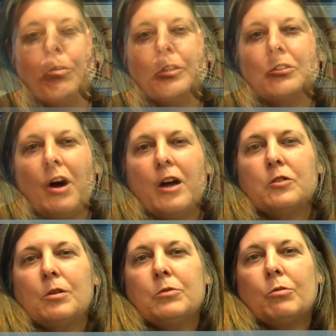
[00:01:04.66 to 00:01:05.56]
Pulling
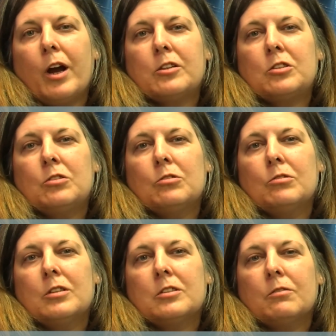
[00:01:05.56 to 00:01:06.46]
dogs from the
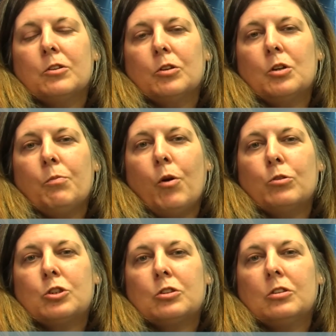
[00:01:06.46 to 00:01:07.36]
rescue is a very
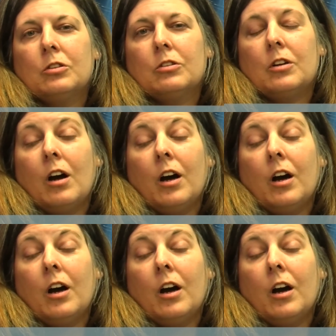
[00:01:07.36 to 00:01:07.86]
emotional,